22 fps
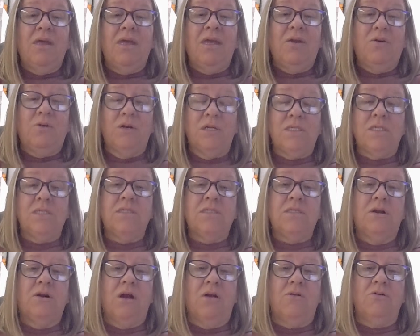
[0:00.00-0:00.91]
increases
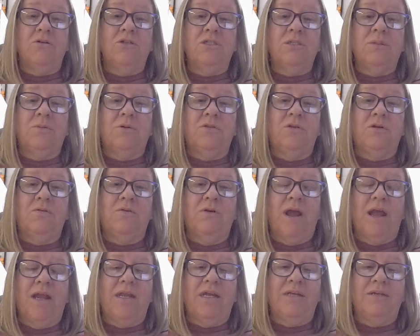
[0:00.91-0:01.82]
their ownership of their
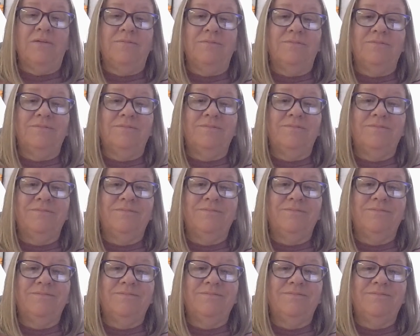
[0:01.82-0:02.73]
writing.
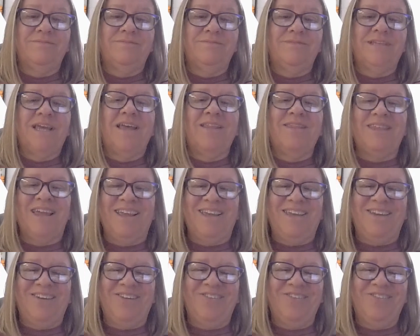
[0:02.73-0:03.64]

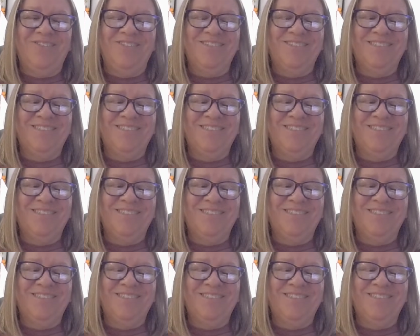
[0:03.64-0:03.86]
Thank you.